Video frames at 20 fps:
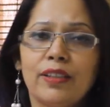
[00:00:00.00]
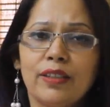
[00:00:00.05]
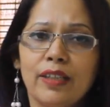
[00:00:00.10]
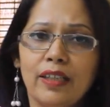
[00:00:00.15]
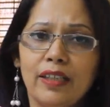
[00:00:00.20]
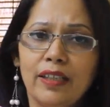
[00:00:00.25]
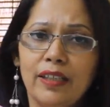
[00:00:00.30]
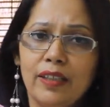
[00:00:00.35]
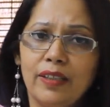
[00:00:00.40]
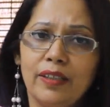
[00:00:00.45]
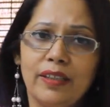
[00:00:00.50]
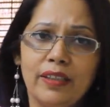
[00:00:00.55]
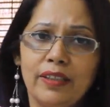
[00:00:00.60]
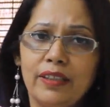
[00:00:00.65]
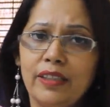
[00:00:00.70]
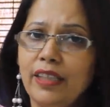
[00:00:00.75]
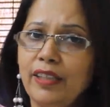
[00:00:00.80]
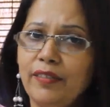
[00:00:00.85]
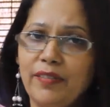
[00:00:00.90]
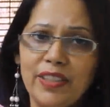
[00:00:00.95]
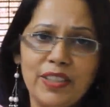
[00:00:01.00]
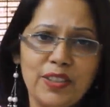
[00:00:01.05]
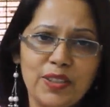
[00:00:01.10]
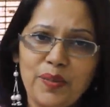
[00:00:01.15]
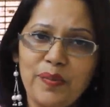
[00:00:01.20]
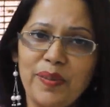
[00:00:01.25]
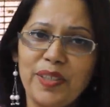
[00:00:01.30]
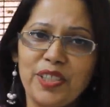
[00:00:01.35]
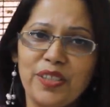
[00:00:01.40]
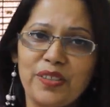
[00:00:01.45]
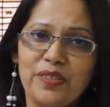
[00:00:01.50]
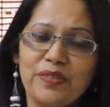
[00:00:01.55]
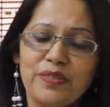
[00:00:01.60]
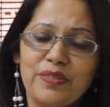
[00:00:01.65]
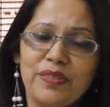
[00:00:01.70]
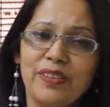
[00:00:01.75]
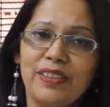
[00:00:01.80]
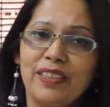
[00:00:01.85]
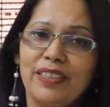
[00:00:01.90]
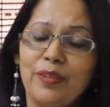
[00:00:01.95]
relieving so much
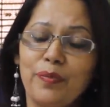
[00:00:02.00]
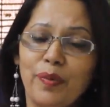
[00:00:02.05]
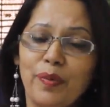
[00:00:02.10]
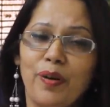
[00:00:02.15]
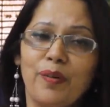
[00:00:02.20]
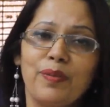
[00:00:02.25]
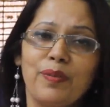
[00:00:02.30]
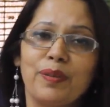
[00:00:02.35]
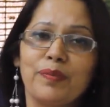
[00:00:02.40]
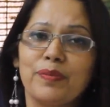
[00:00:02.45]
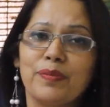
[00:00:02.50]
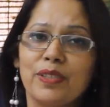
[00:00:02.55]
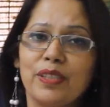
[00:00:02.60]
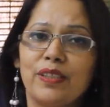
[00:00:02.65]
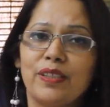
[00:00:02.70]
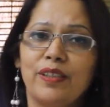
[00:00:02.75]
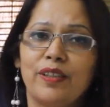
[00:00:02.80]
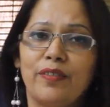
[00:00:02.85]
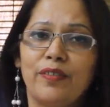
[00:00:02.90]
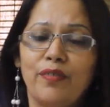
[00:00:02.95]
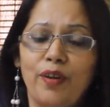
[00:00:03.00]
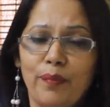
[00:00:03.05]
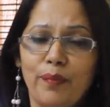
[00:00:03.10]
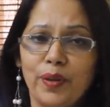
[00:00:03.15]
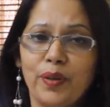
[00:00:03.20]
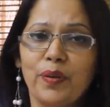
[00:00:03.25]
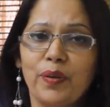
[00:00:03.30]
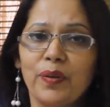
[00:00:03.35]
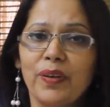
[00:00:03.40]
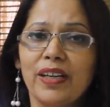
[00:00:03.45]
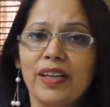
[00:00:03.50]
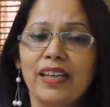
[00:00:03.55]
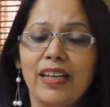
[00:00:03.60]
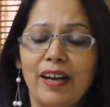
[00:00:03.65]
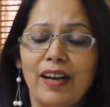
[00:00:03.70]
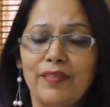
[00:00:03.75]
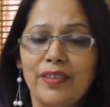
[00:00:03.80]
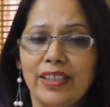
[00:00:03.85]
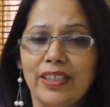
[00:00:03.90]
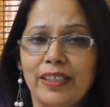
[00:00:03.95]
of the problems from your oral
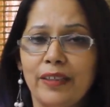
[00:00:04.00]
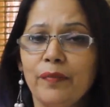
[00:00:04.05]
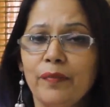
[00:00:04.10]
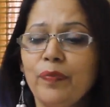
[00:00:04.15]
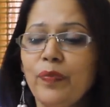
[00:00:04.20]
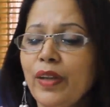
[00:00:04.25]
cavity.